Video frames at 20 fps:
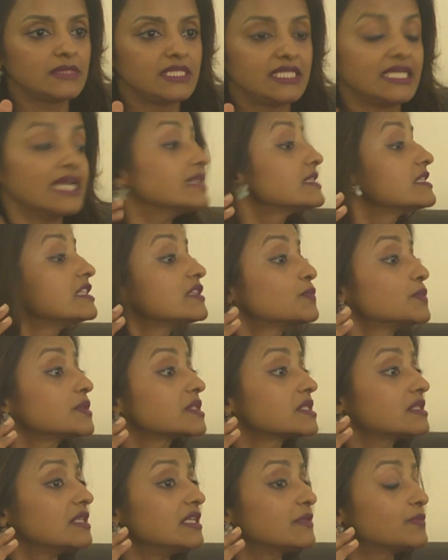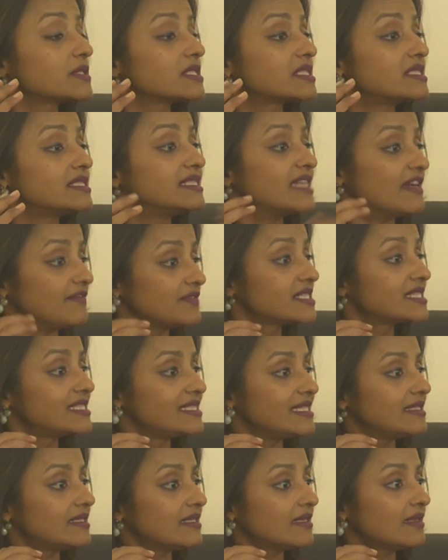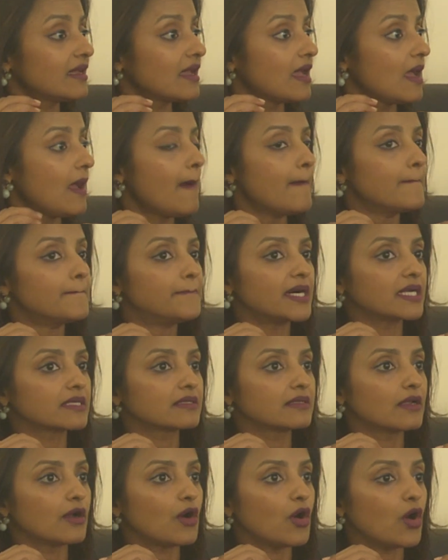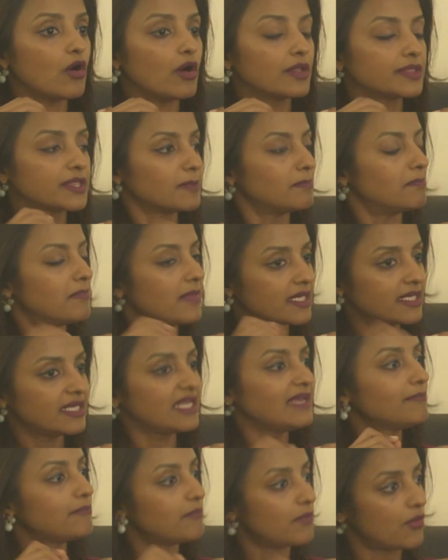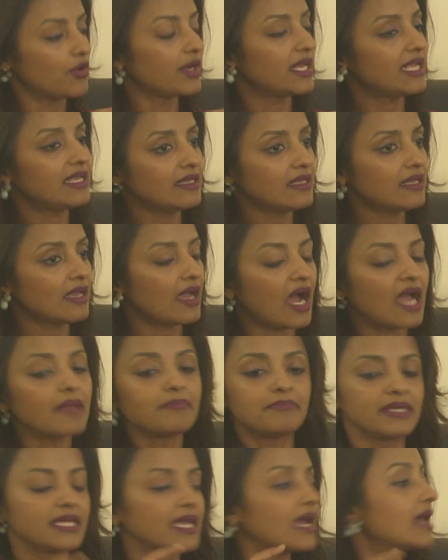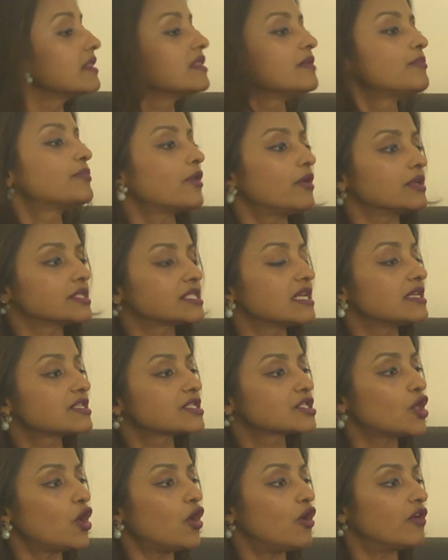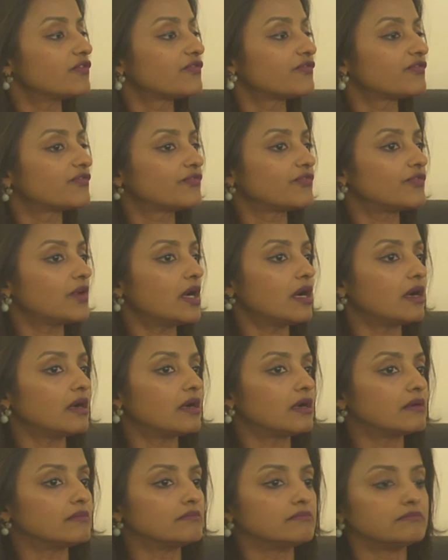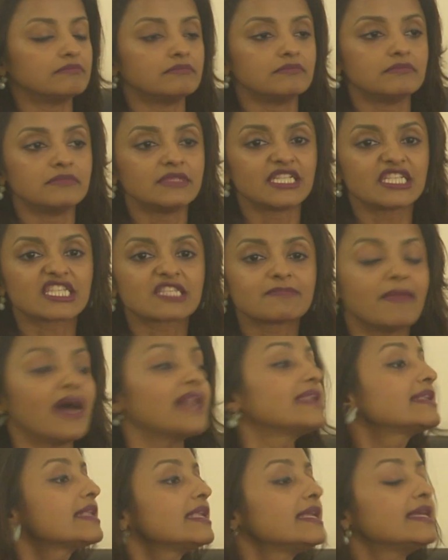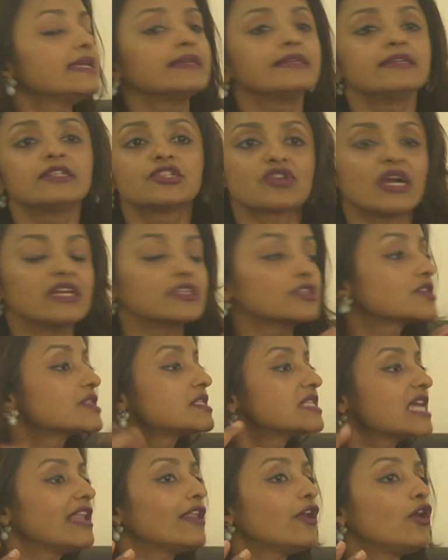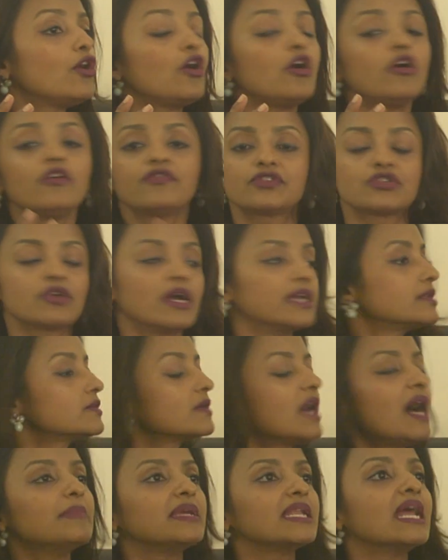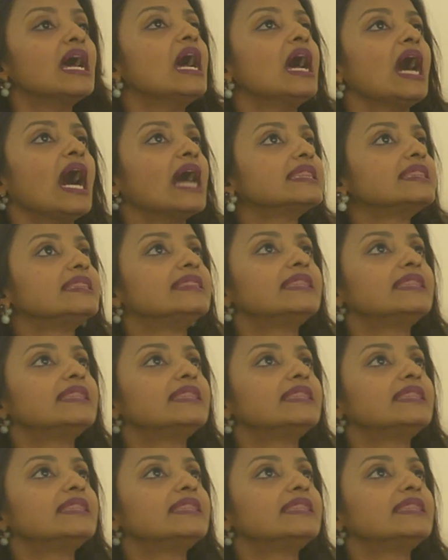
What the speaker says: Yes, it was devastating, but the Monday morning I began the process of dismantling, trying to sell off, and